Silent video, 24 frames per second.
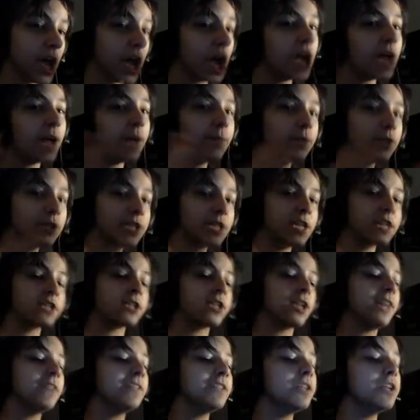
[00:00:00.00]
Hi, I'm Chris
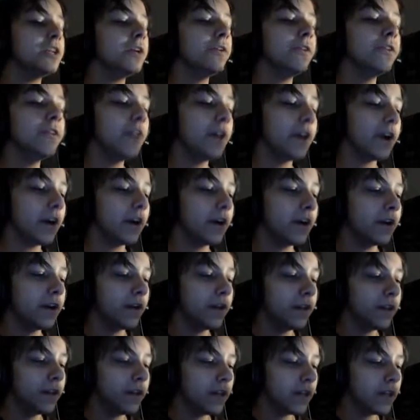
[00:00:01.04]
Hansen. Have a seat over there.
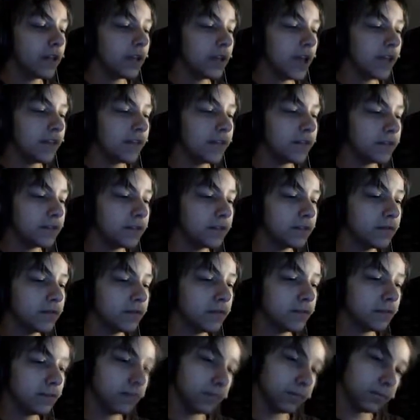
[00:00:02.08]
Have a...
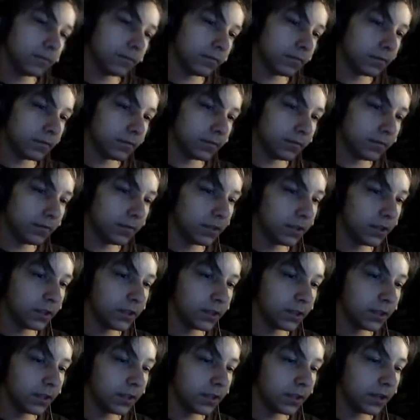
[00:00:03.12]
What
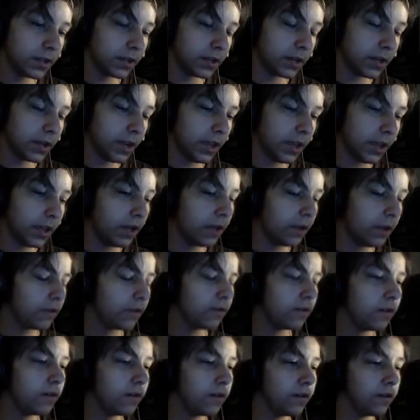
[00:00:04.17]
the
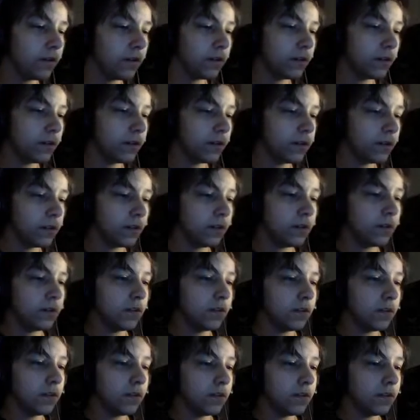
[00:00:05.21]
hell?
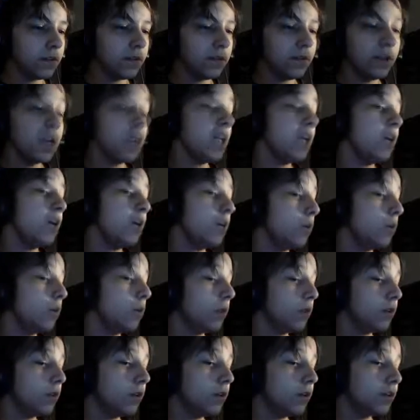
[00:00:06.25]
Really?
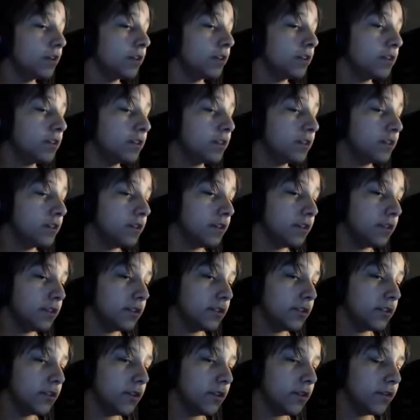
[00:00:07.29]
All
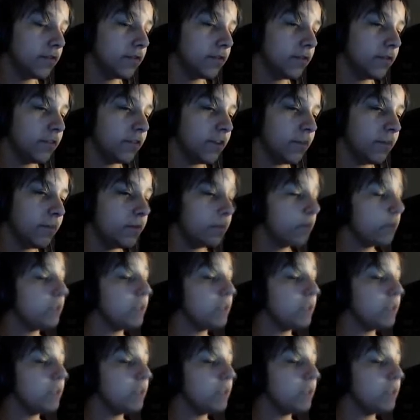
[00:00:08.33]
3rd of November?